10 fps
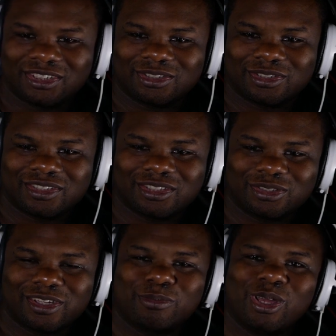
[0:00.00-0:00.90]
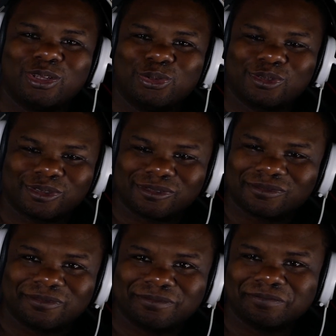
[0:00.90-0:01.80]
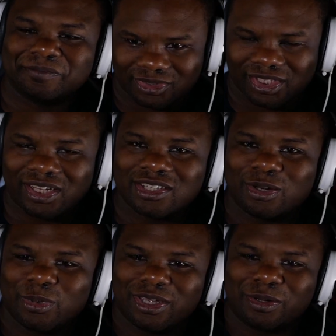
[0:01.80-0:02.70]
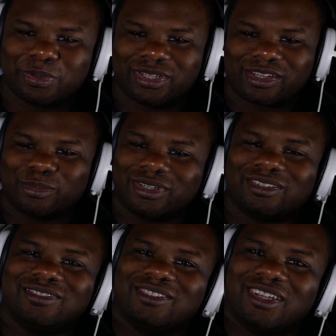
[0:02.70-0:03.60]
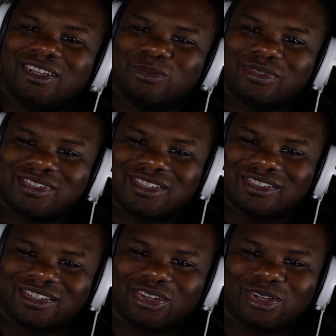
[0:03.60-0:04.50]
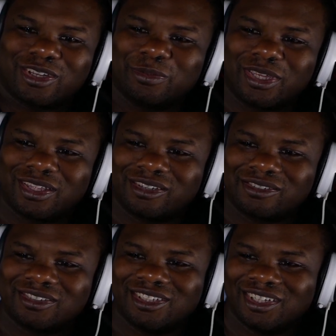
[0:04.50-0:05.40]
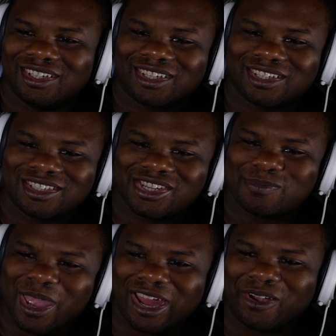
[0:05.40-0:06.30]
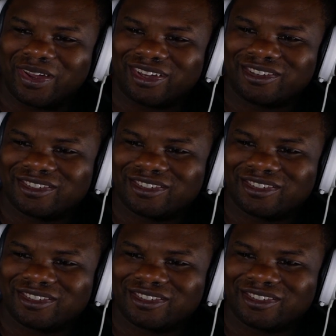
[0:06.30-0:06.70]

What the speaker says: She'll still think about Luther. That's gonna be a predicament once they all come together. Because she's married.